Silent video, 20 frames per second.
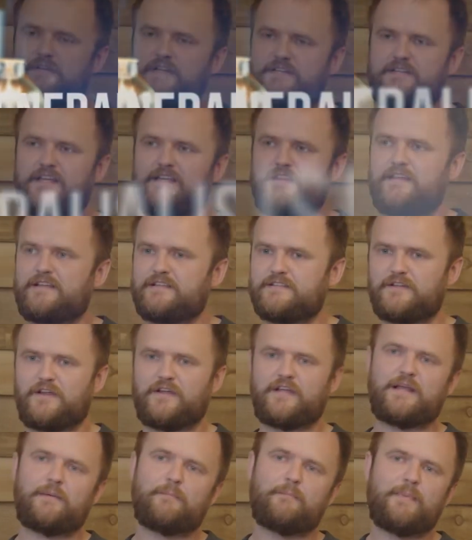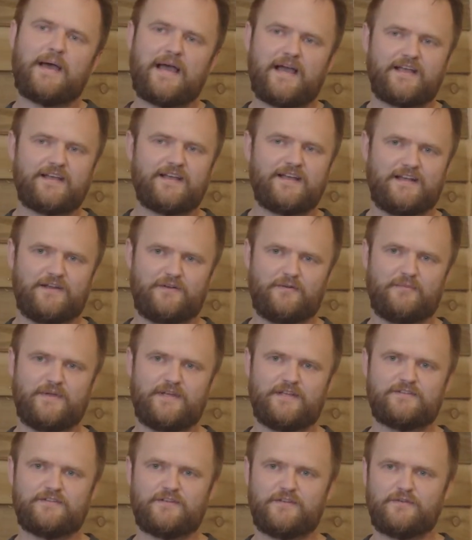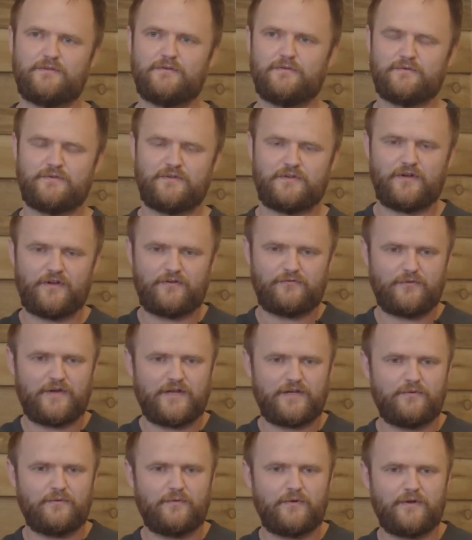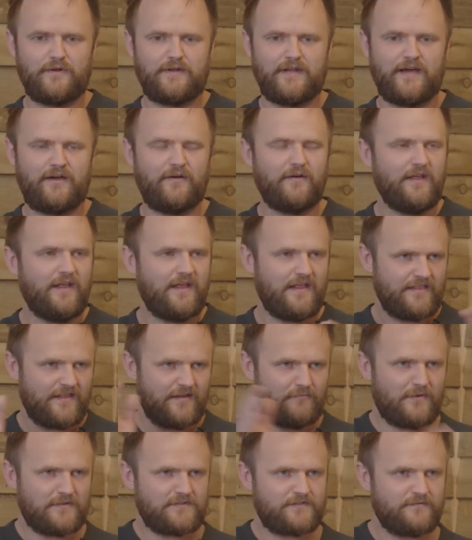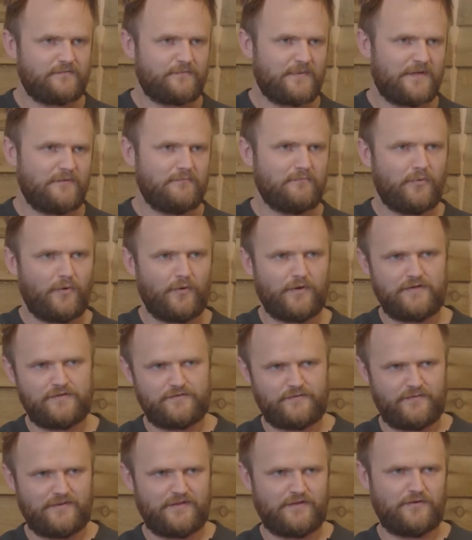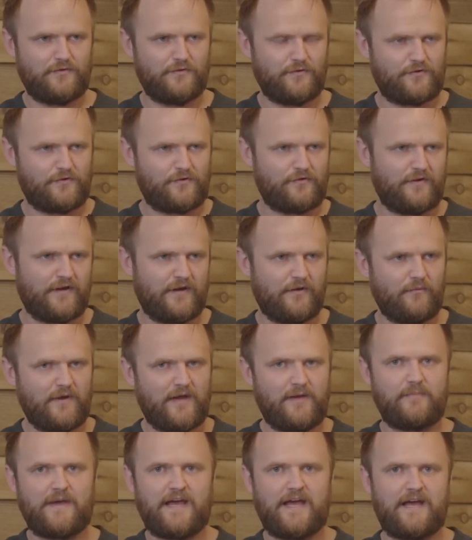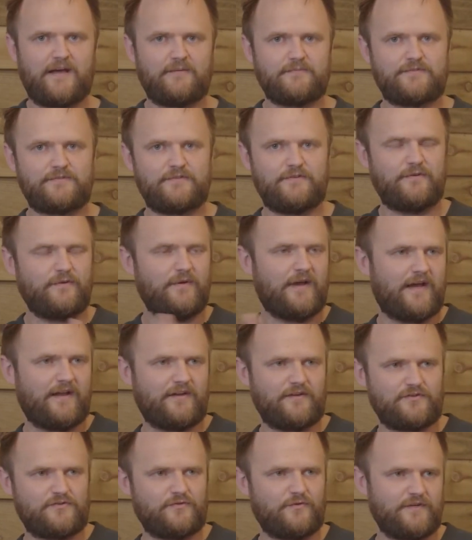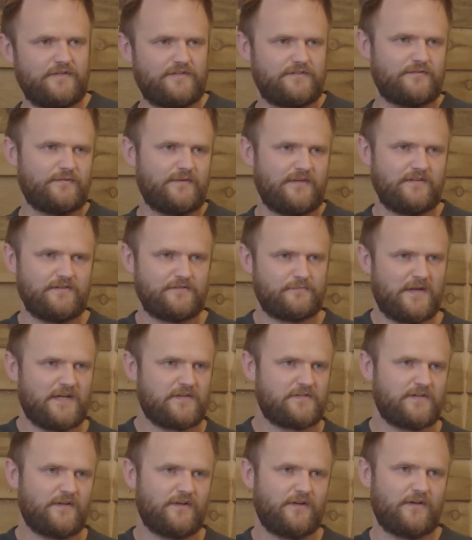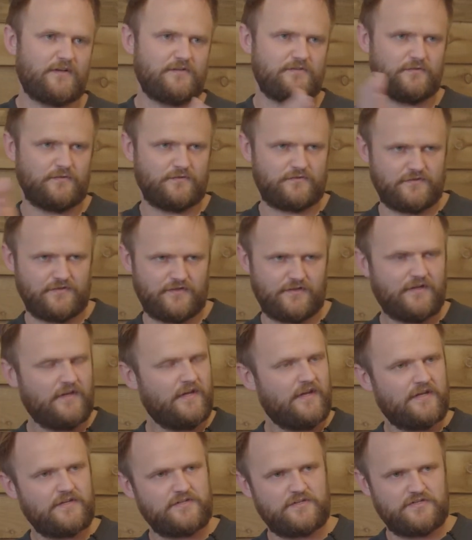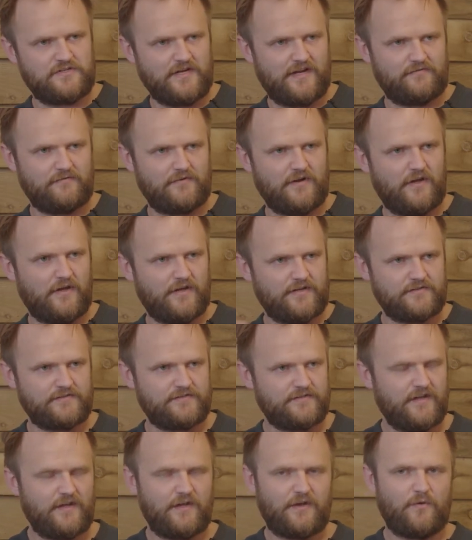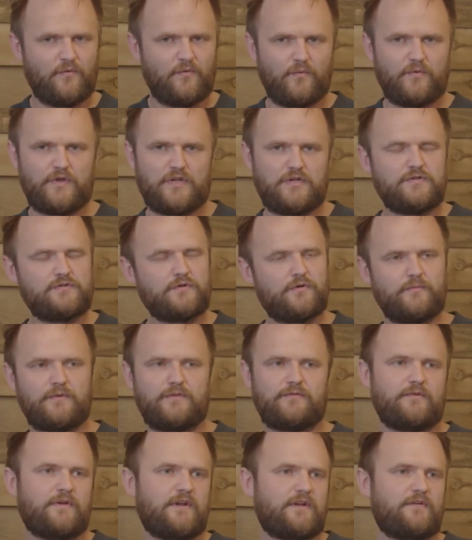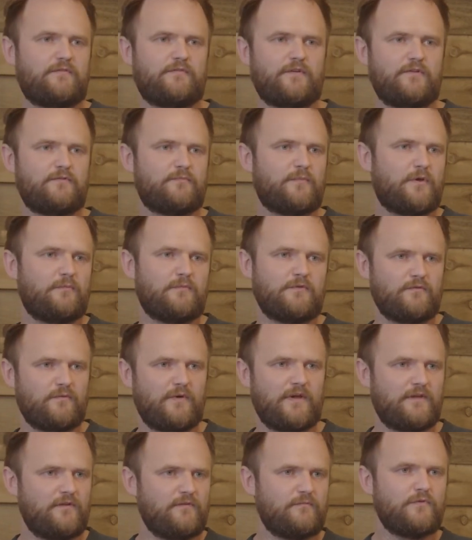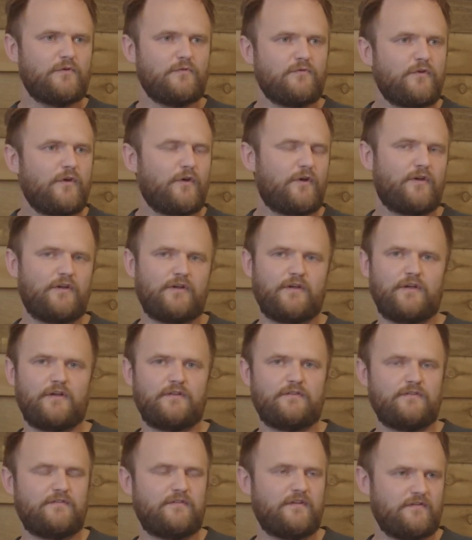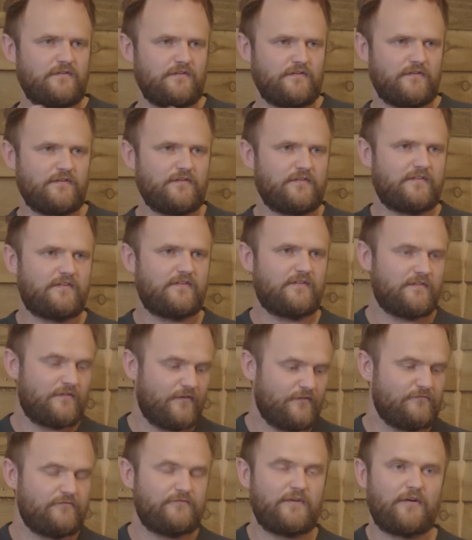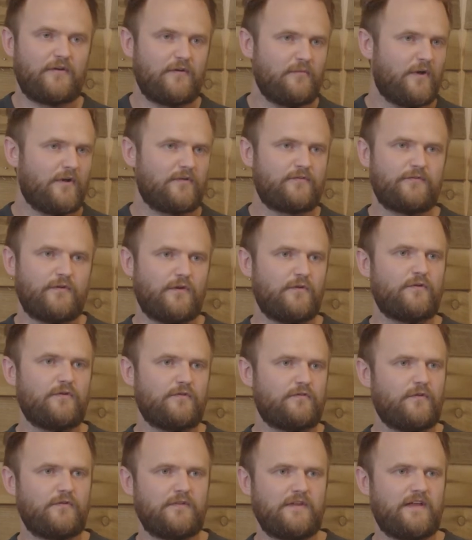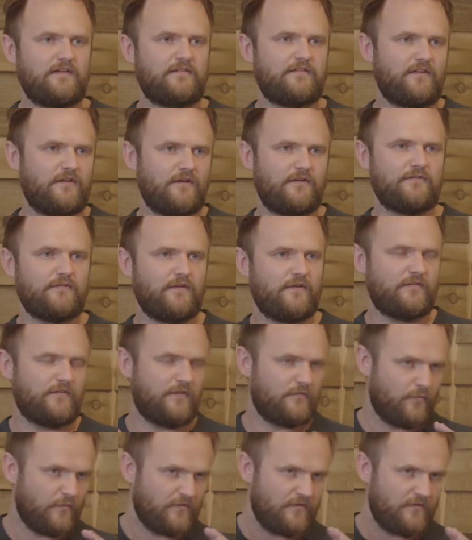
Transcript: Let's take things like back a little bit. So you're kind of where you are now. There must have been points within your career where perhaps you had a choice to either specialise or to generalise. Can you talk me through any of those moments where you took a decision to very much focus on the SEO side of stuff?